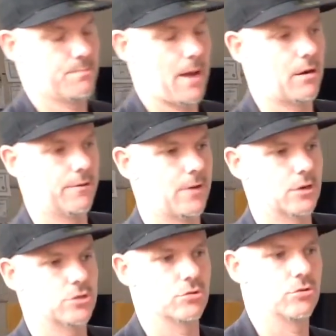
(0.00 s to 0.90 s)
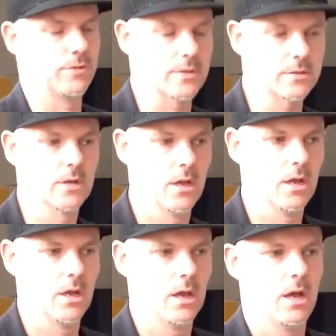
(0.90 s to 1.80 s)
parafunction and this
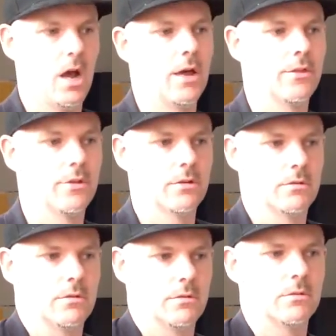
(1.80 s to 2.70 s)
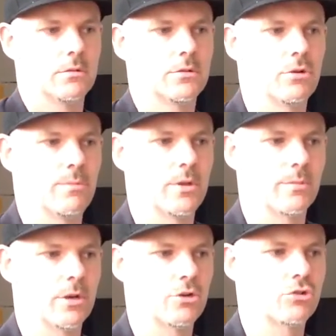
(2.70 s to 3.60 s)
other term that I'm
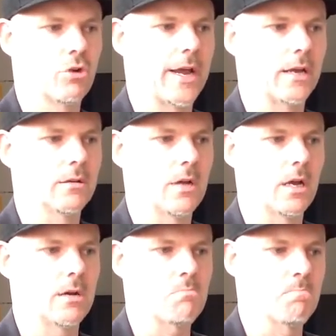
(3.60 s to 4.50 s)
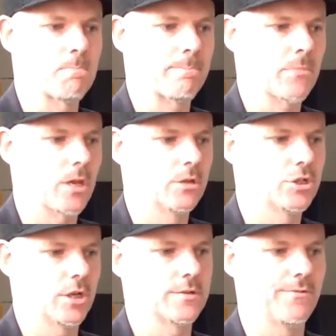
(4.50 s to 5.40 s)
going to try and
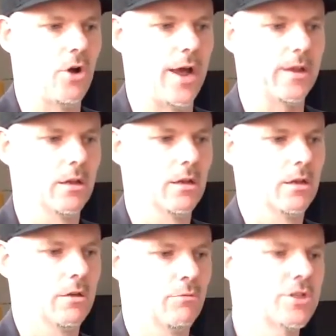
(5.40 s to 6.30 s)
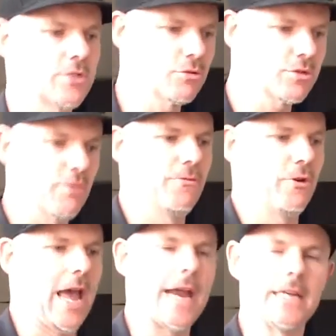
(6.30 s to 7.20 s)
justify, which is also a
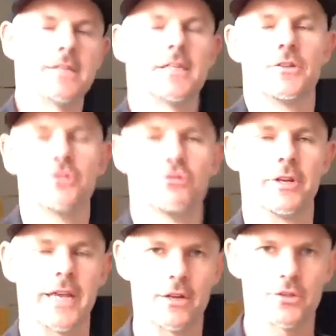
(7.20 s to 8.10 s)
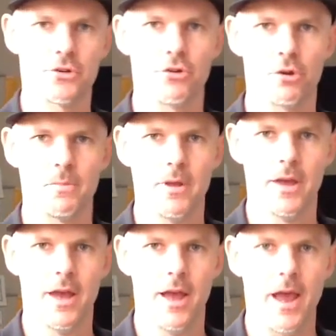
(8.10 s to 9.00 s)
very 80s thing to do, to get a
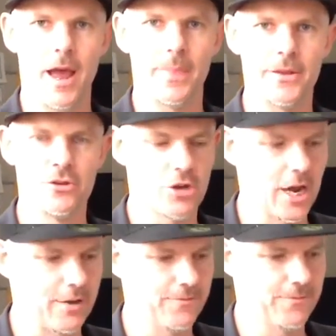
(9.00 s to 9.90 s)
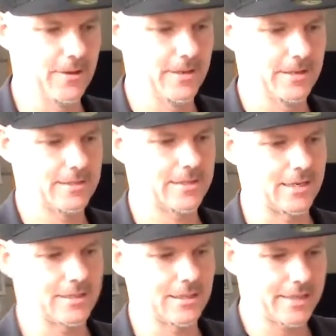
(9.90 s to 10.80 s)
term and then you kind of
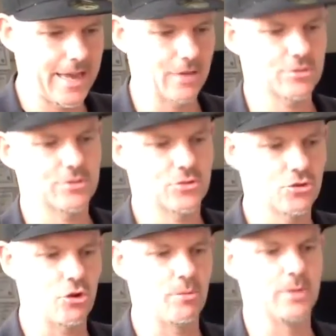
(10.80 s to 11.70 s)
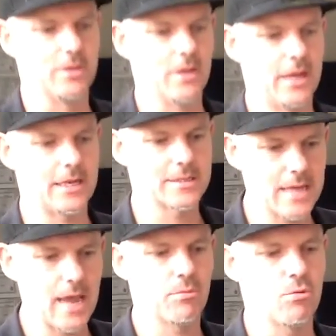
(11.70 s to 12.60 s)
start to couch the term in
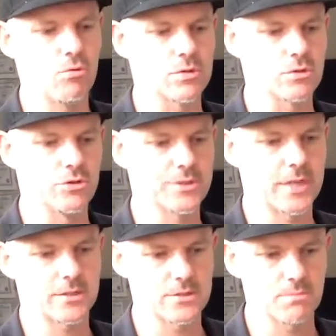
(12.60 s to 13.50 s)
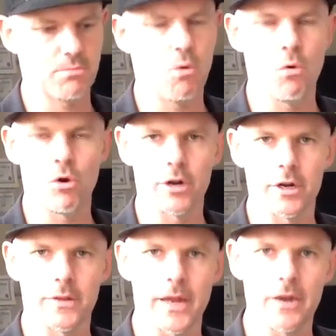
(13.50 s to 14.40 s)
examples, or you start to support it,
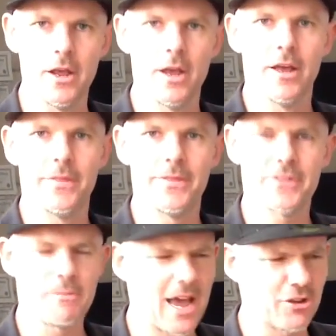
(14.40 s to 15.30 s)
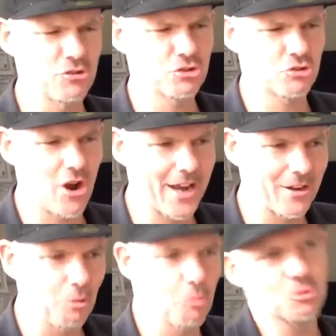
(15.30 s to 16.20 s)
and then somehow you try
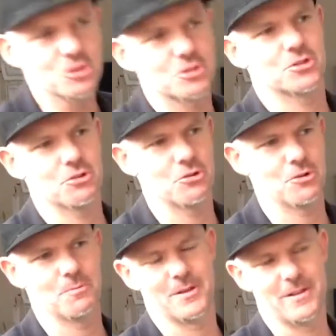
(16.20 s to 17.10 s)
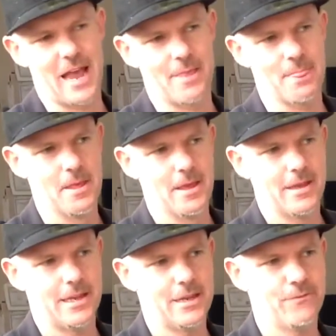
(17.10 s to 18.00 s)
and launch the term, and
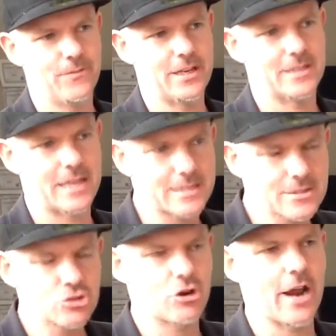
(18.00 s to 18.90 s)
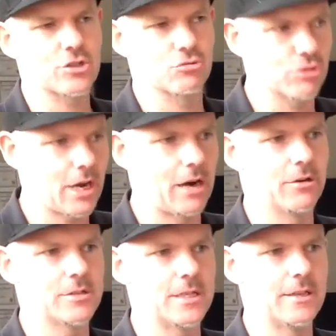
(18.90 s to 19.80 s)
if it gets traction or
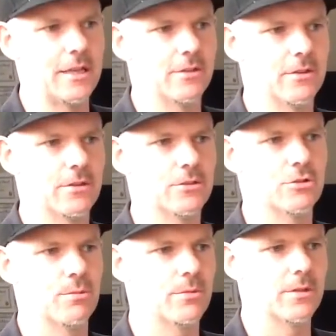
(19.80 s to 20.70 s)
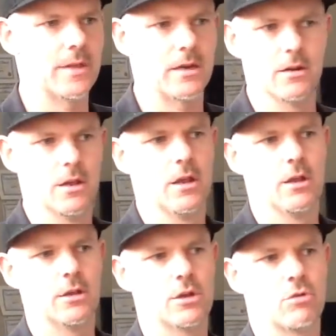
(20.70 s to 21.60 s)
currency, then the term can then
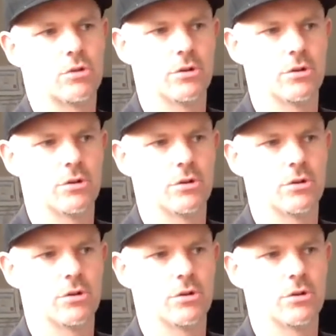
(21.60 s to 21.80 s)
go on